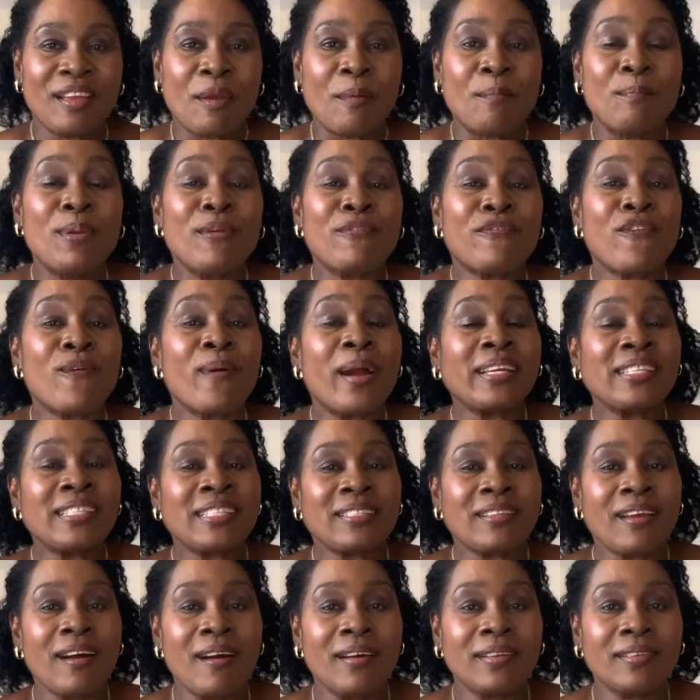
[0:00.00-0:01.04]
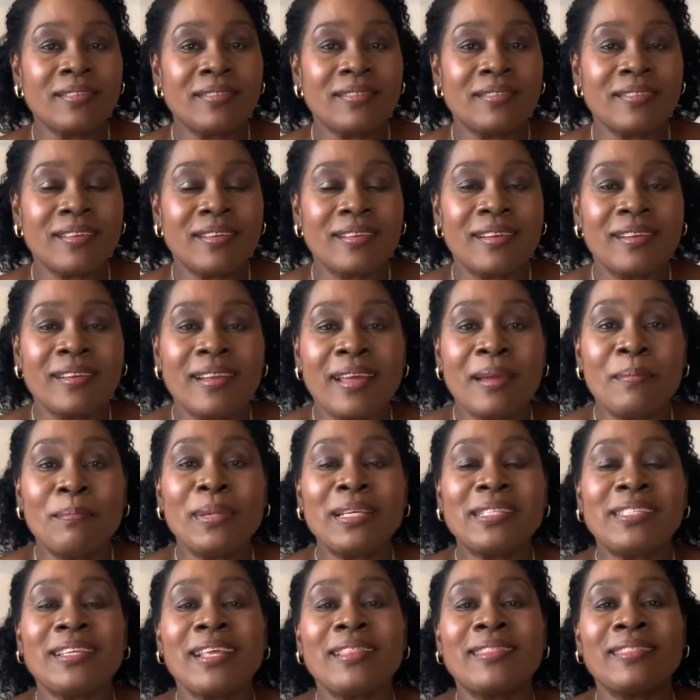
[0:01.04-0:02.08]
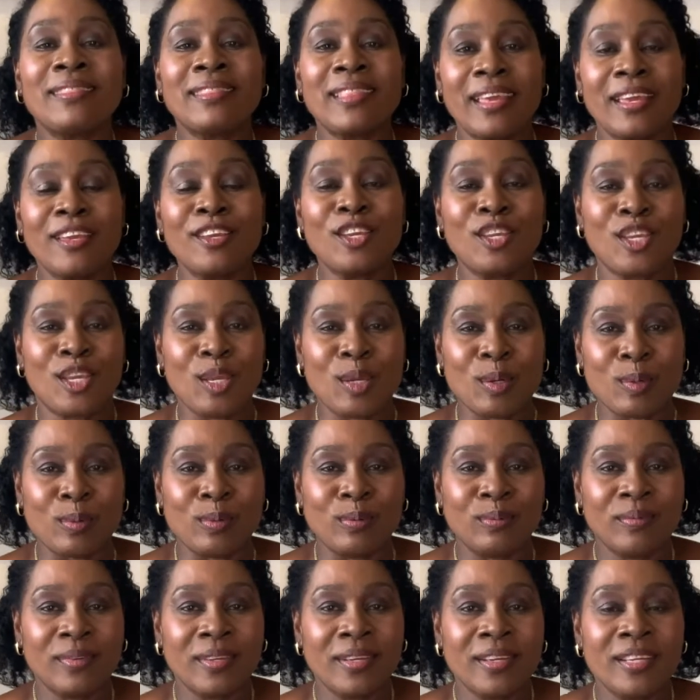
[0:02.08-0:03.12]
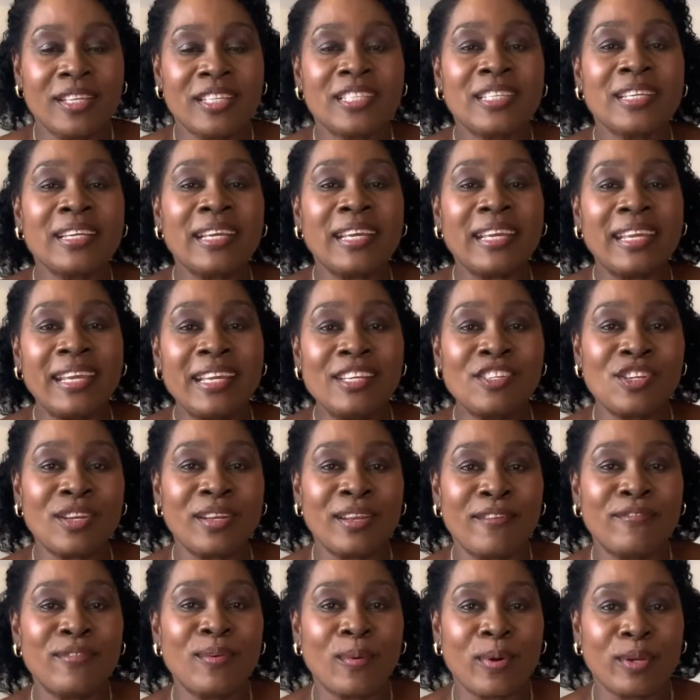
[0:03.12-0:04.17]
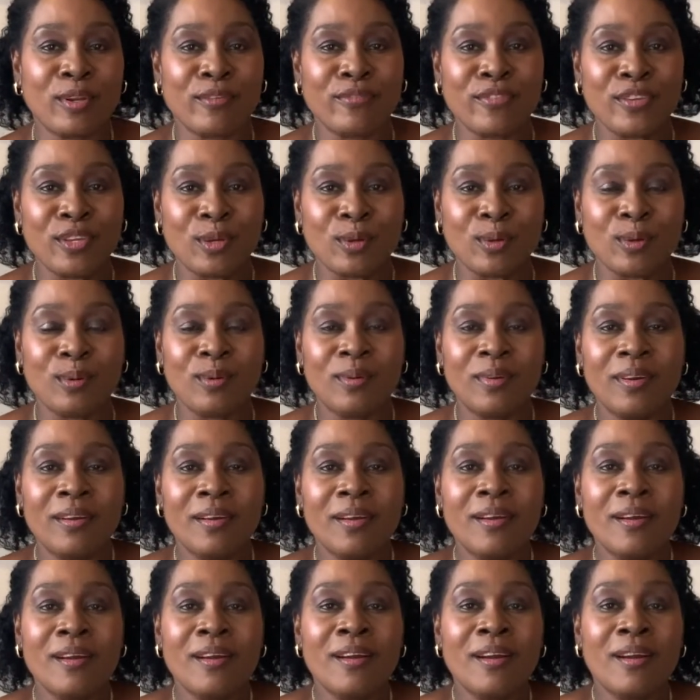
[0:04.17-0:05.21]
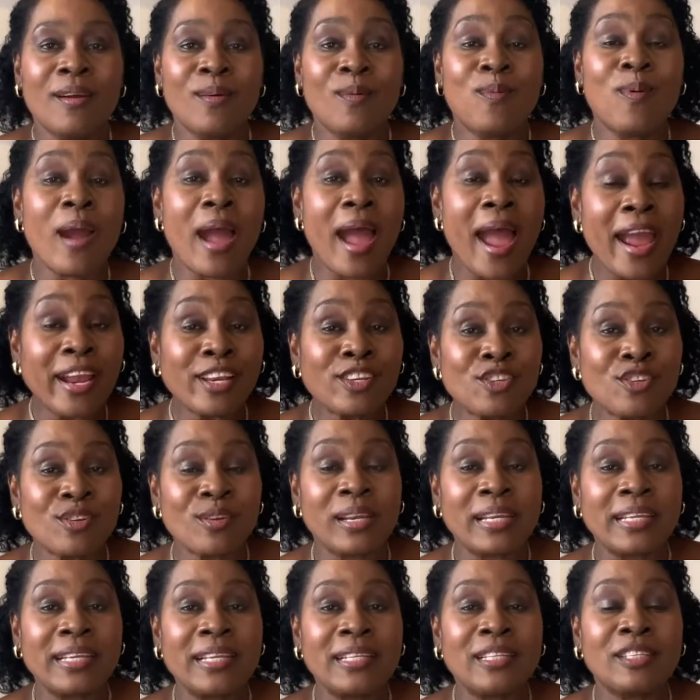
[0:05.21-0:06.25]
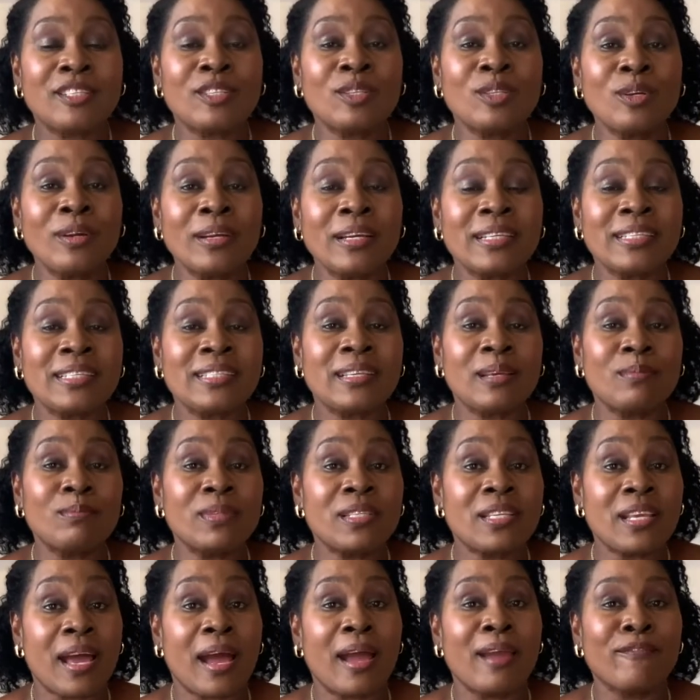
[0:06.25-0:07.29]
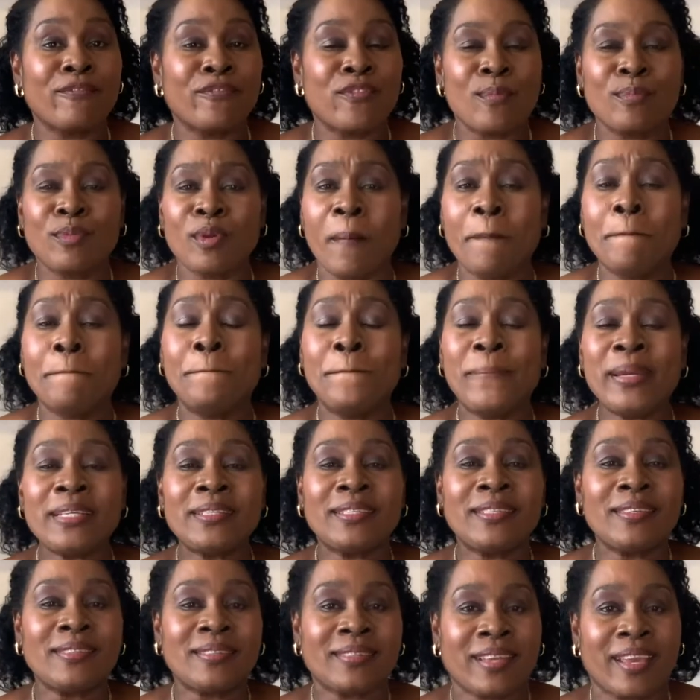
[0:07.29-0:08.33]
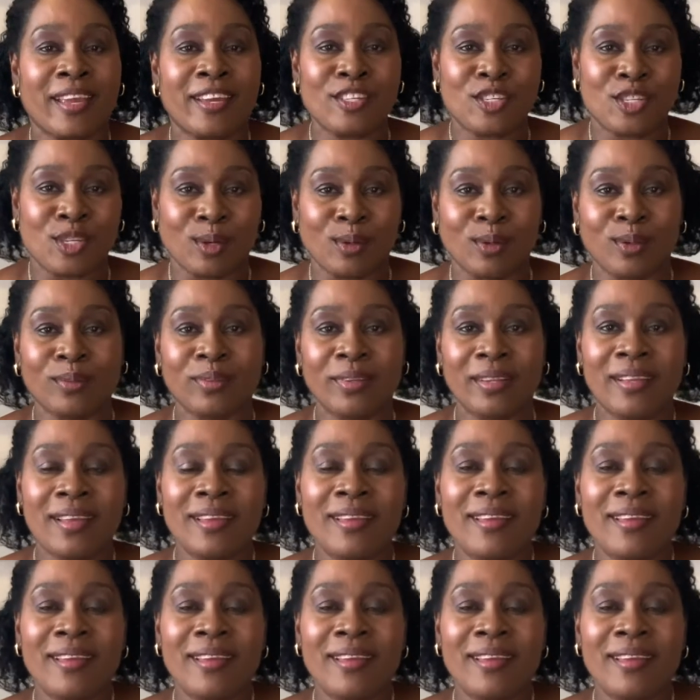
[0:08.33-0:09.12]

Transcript: Before I start, let me say thank you to each and every one of you who actually took some time from your busy schedule